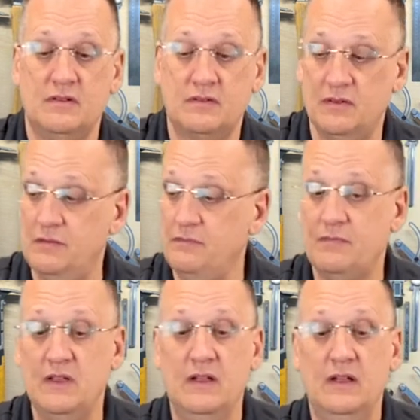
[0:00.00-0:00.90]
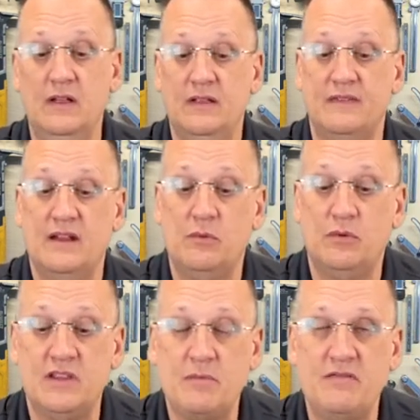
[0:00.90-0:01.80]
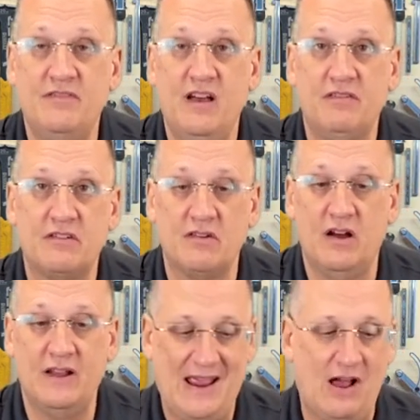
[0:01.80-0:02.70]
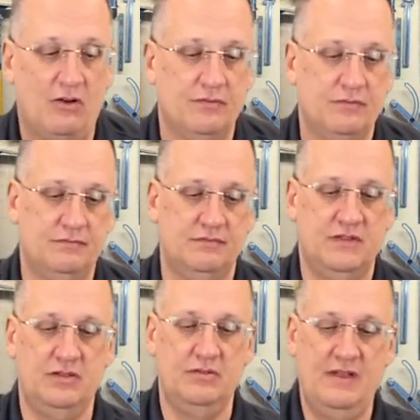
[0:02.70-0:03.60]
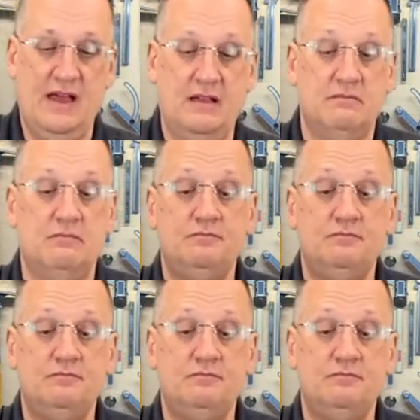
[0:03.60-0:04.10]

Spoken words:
Okay. Then I want to take my valving rod out. To do that,